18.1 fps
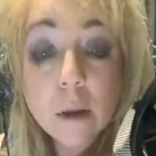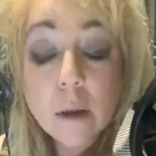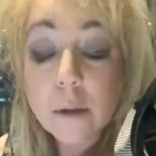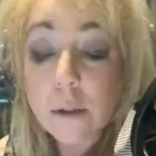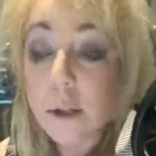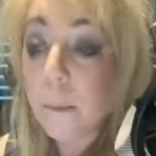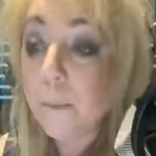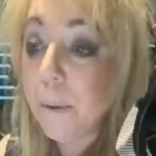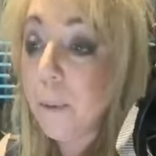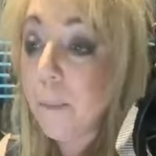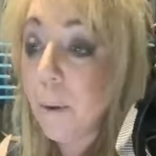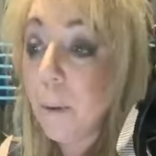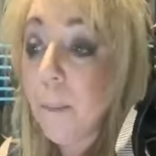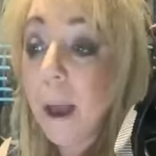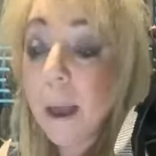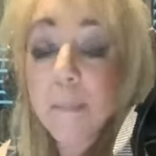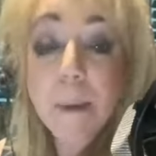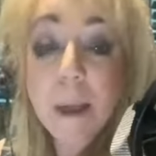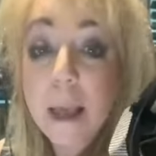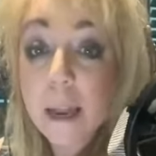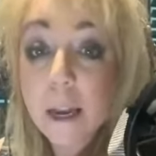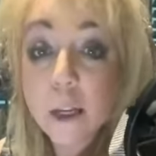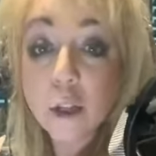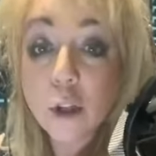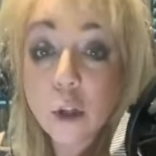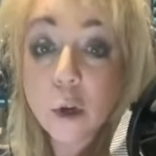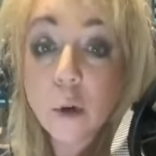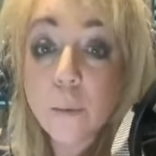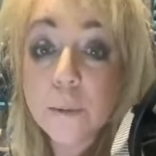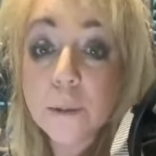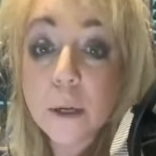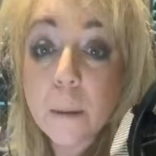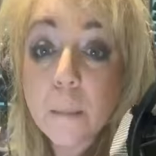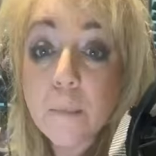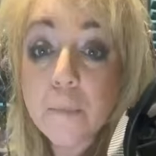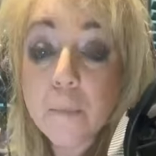Some people might be getting
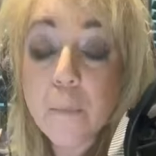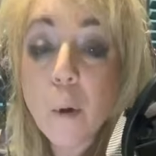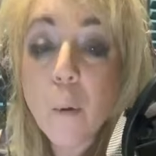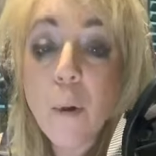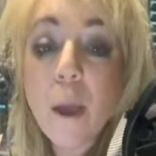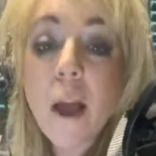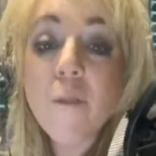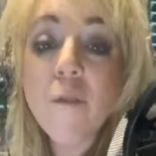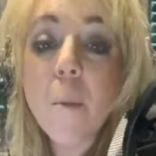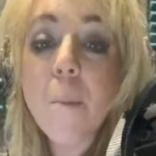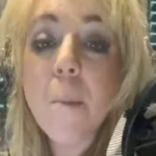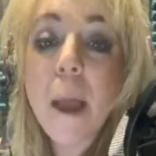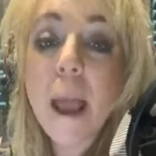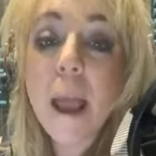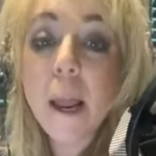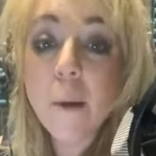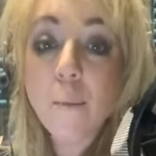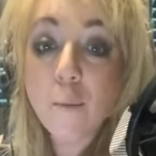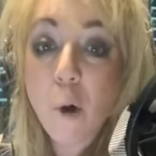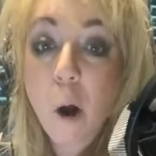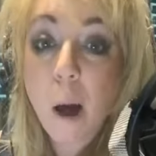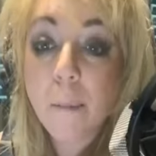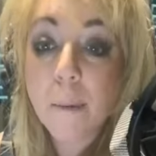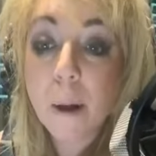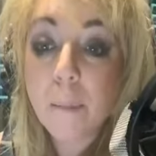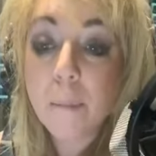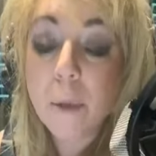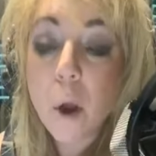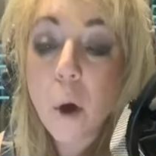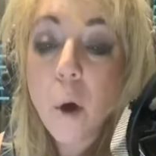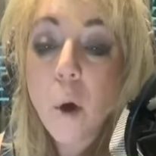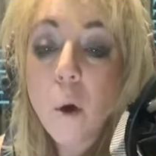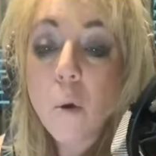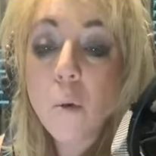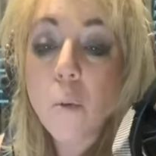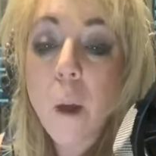duped, but we have a pain problem.
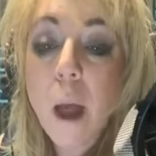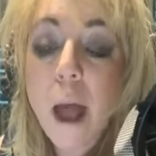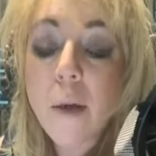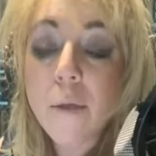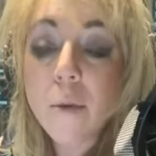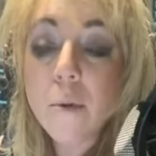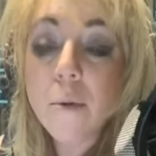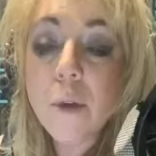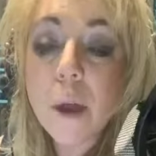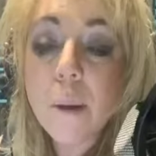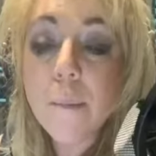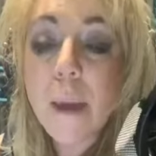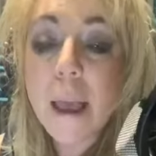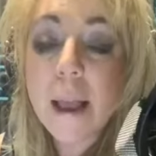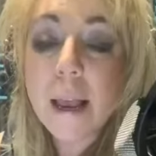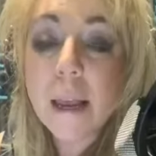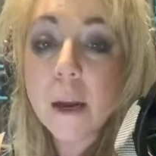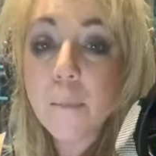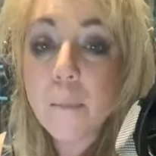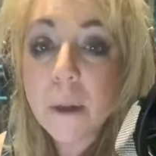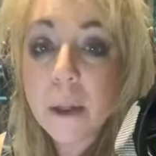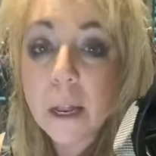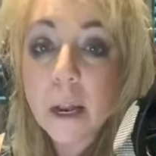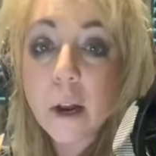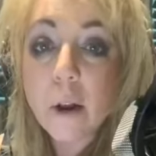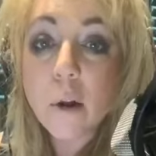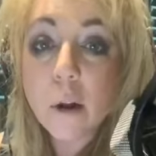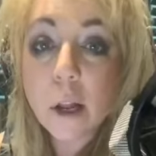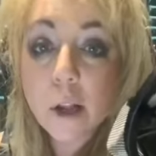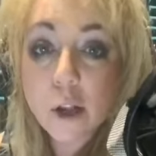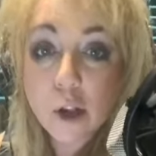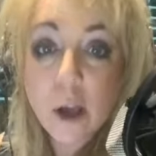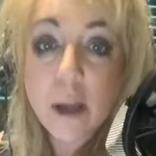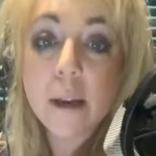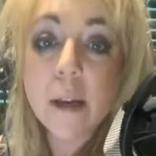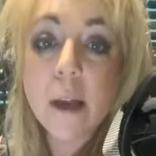Rather than making a political
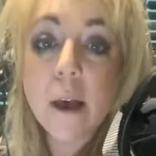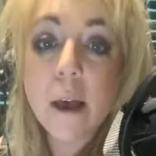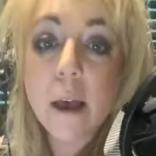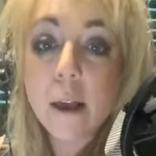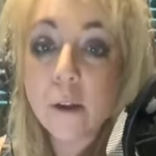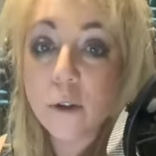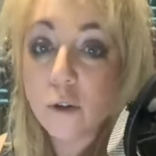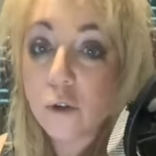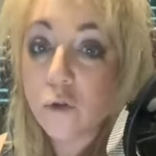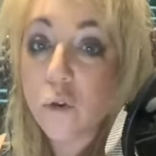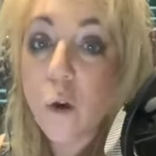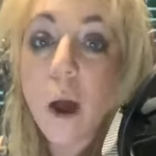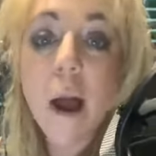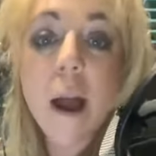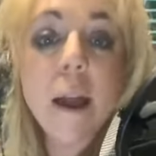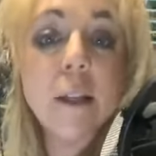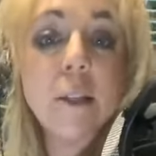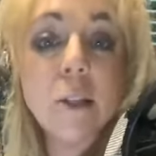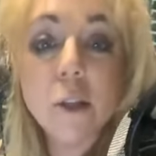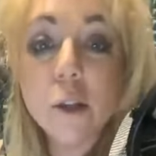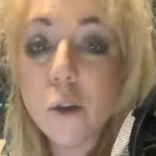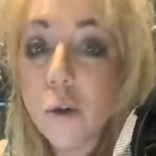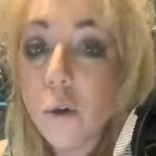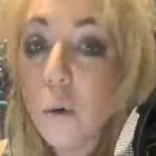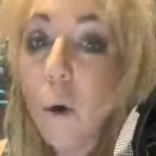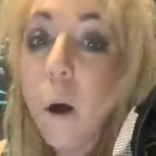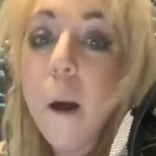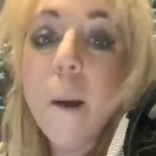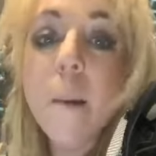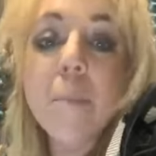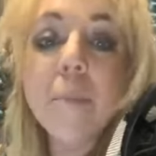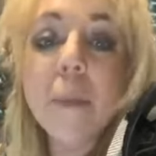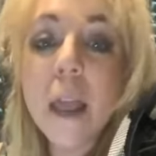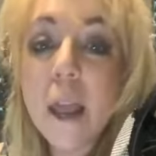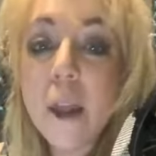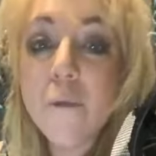agenda and trying to
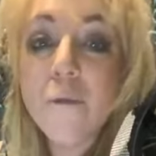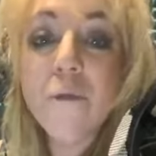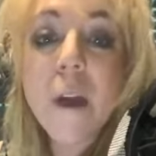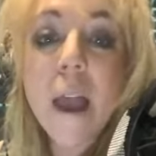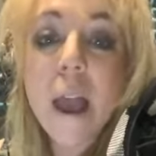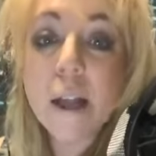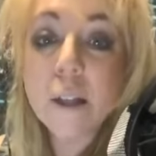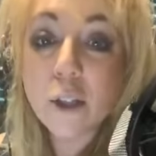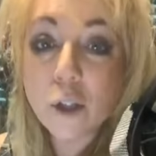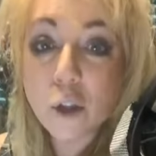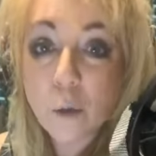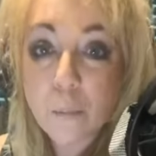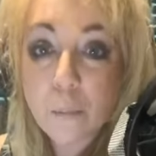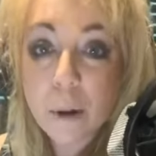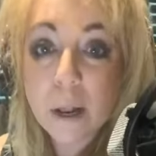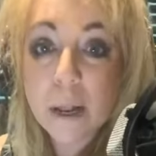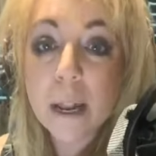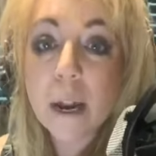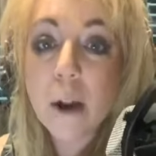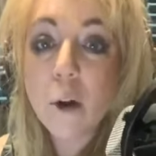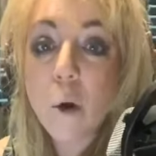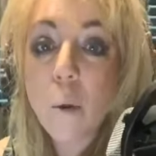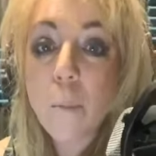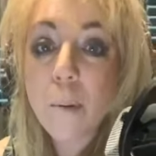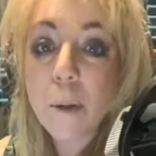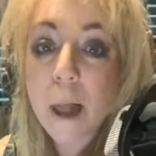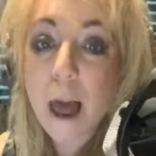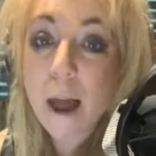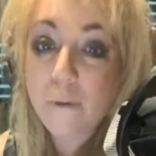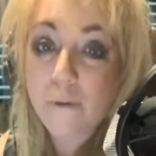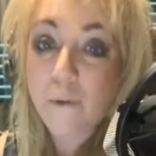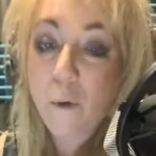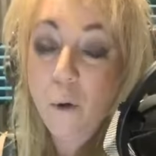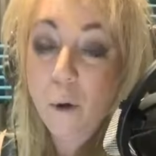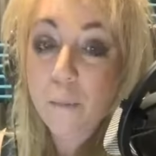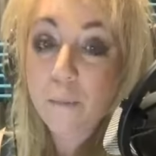advance your political
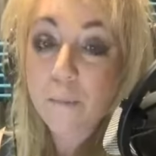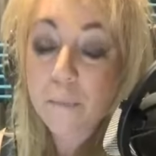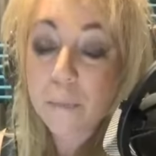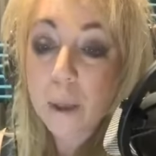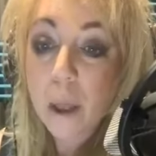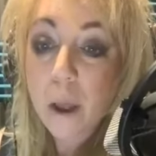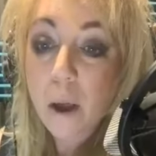platform,